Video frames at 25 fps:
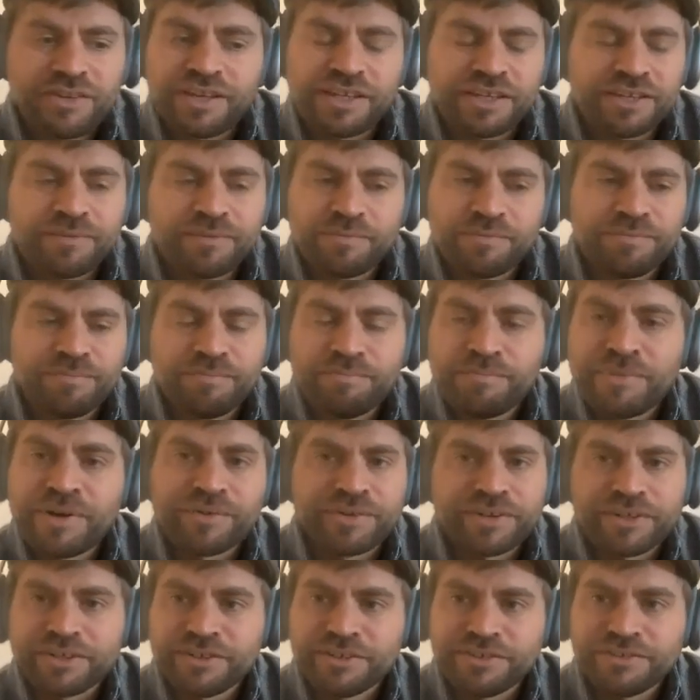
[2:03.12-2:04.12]
doing
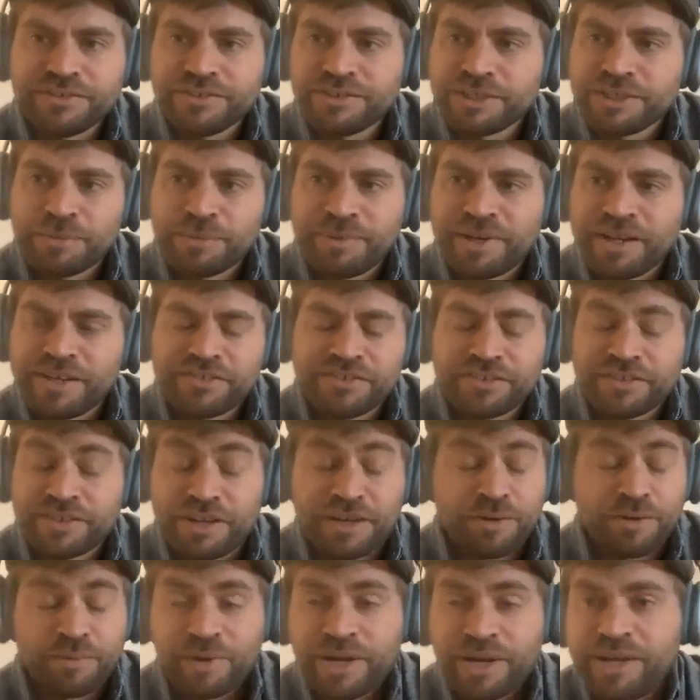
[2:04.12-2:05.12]
miracles. I mean, I just
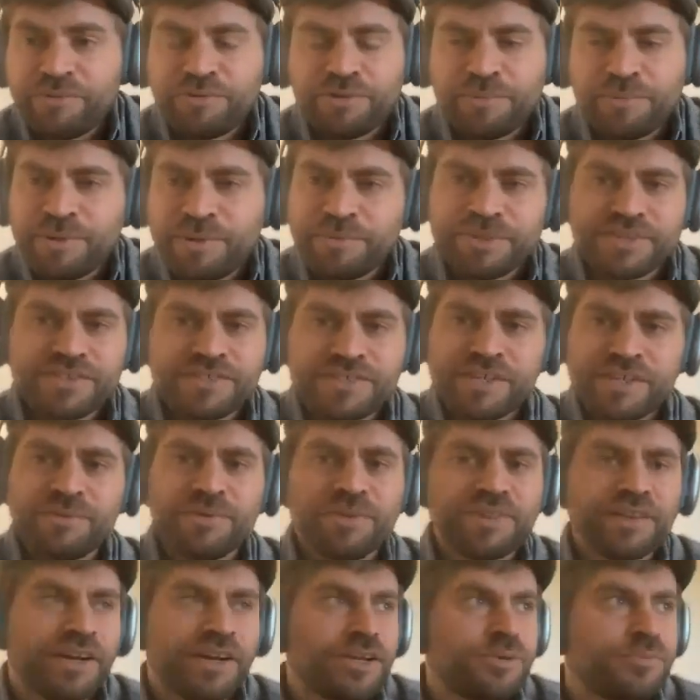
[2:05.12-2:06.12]
can't wait for people to see
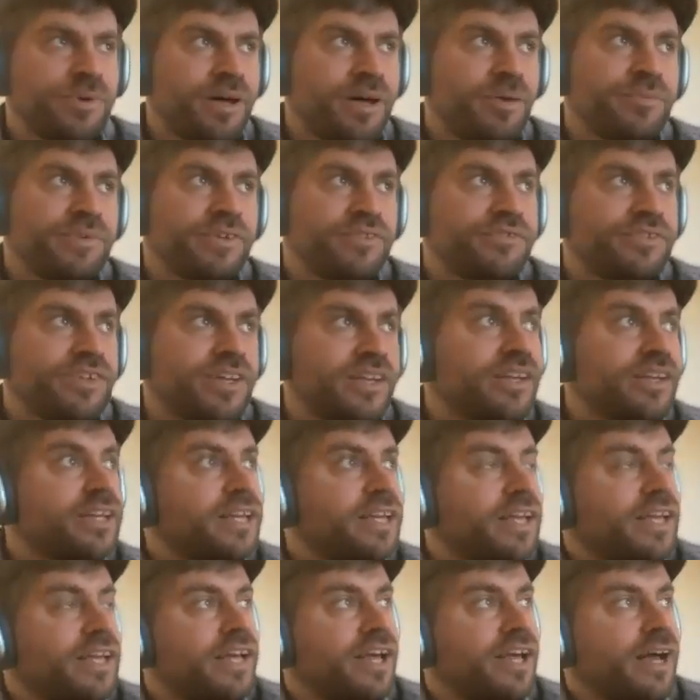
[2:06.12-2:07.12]
what the art department have
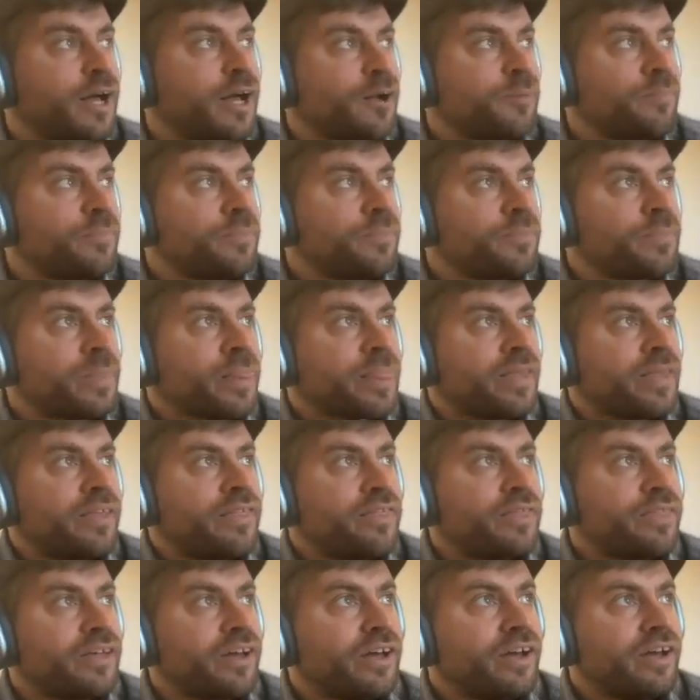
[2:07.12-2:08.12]

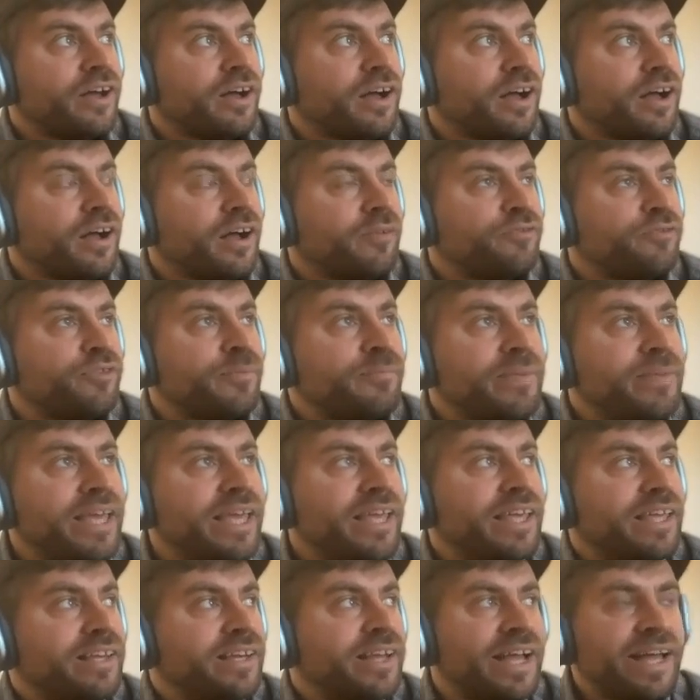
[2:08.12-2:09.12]
done. For
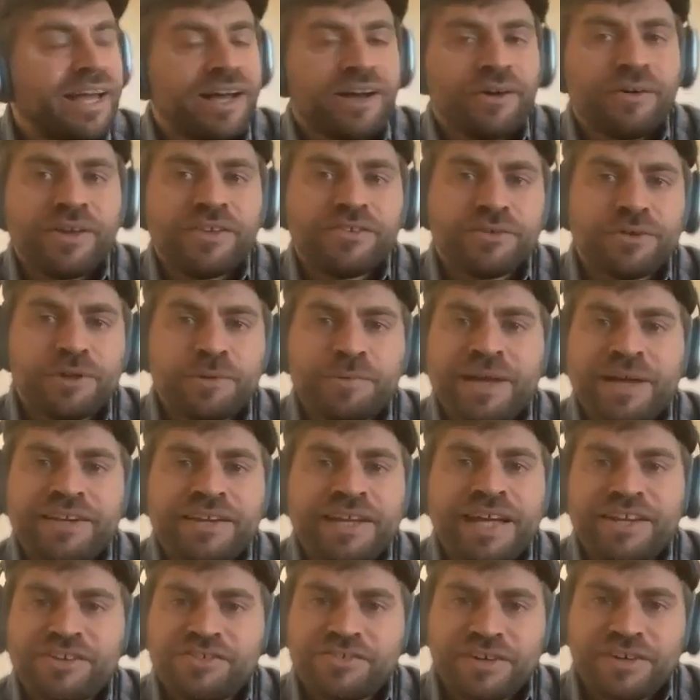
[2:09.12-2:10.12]
me now, it's all about
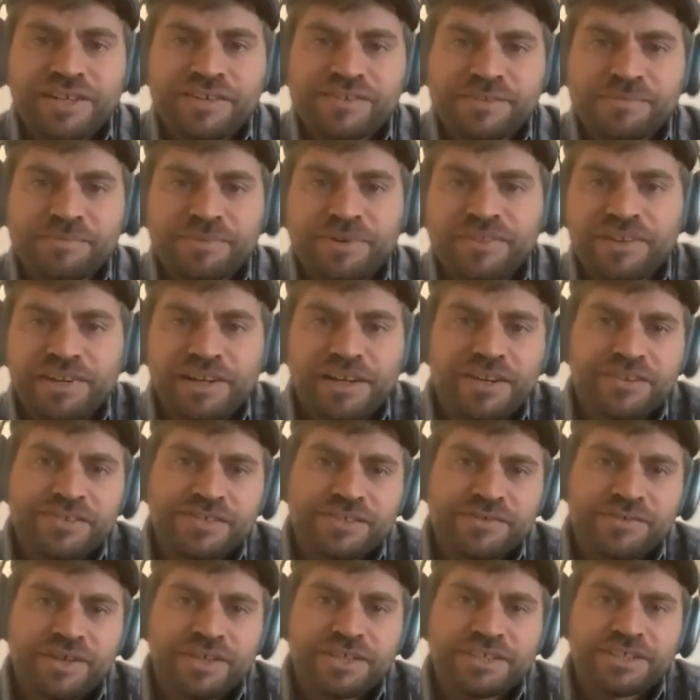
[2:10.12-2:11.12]
naturalism on The
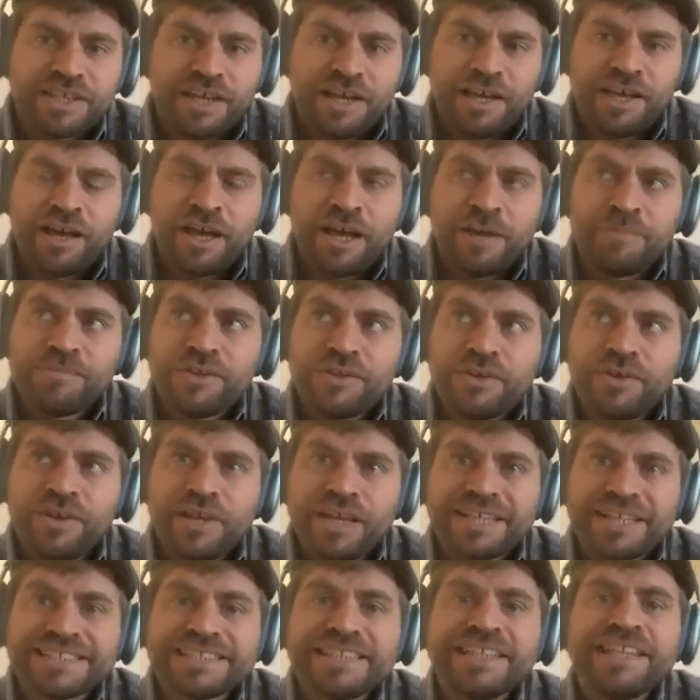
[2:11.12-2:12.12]
Last of Us. I'm
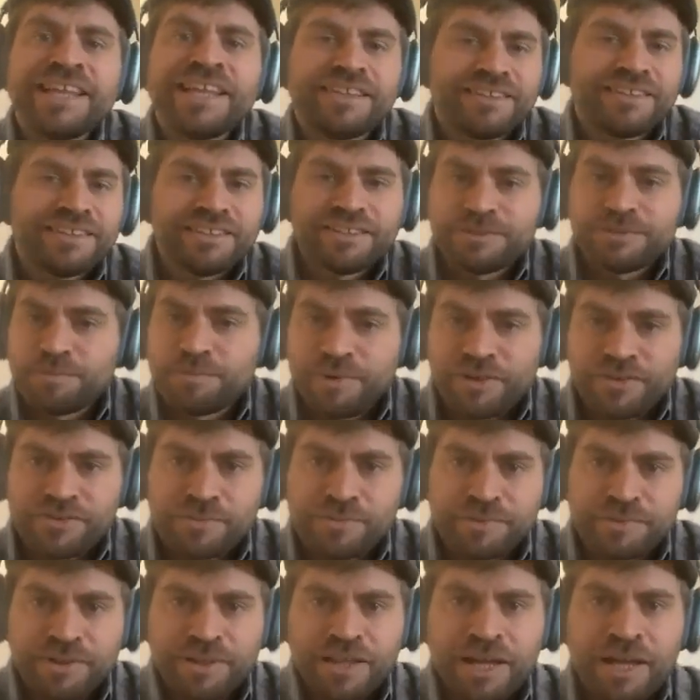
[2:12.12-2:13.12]
doing as little as
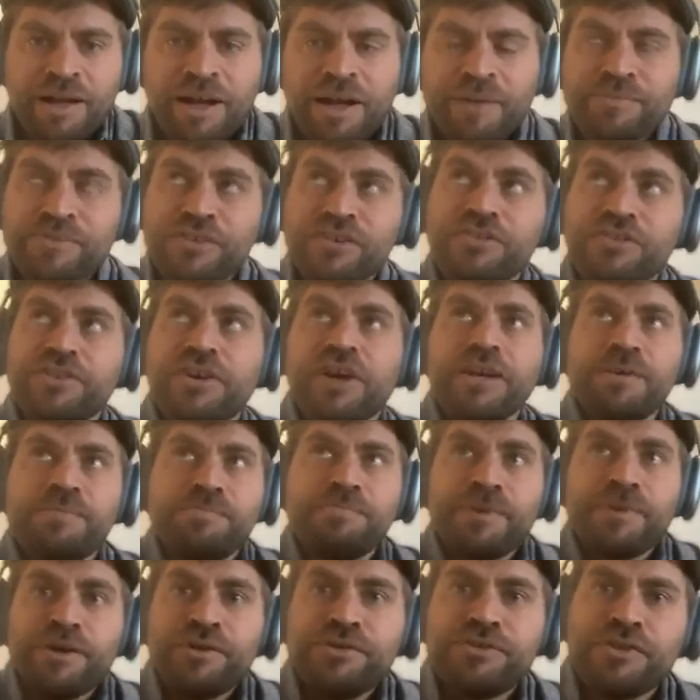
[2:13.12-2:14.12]
possible. I'm just trying to
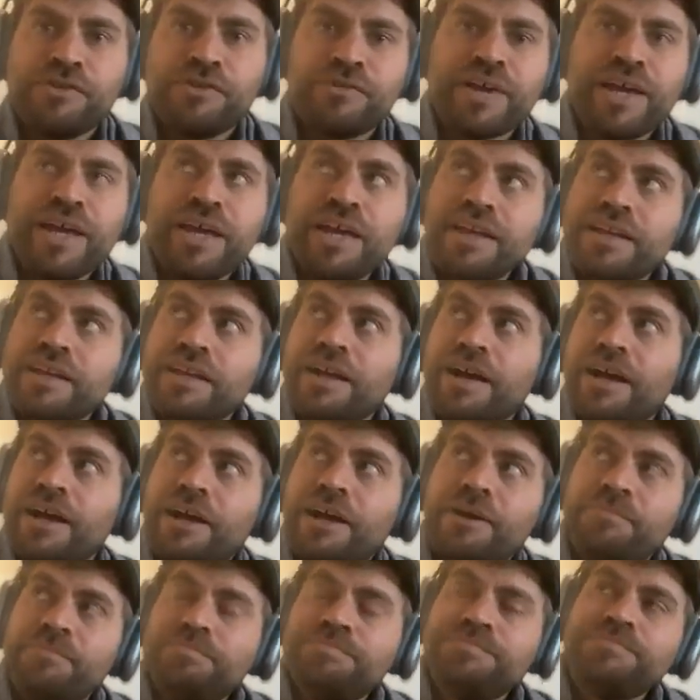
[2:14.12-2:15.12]
motivate.
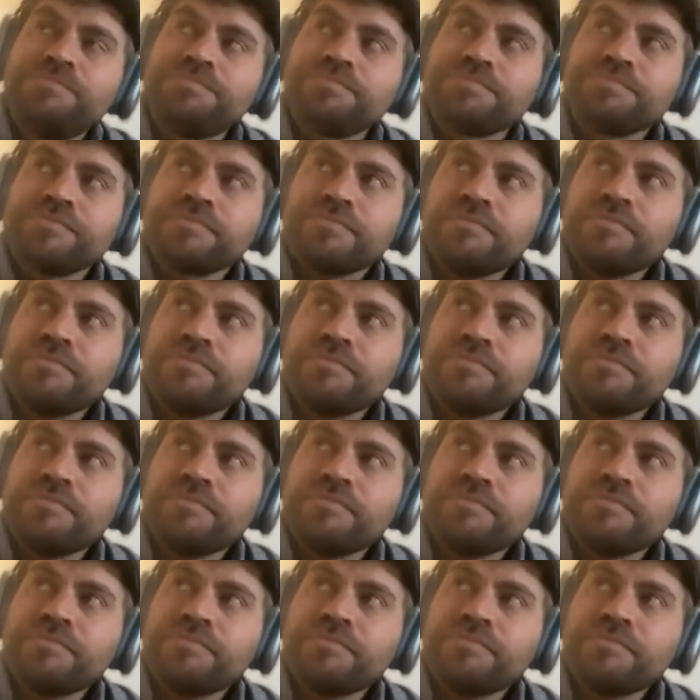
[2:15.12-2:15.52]
I'm